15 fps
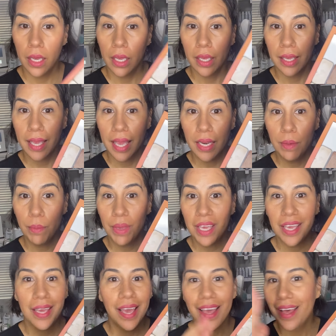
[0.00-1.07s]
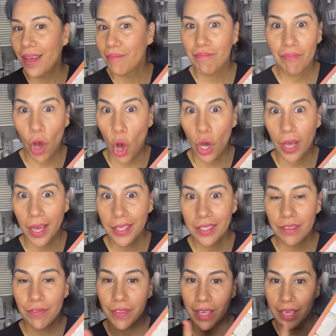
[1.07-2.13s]
can be all kinds of
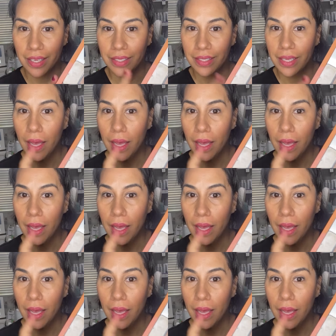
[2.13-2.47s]
things.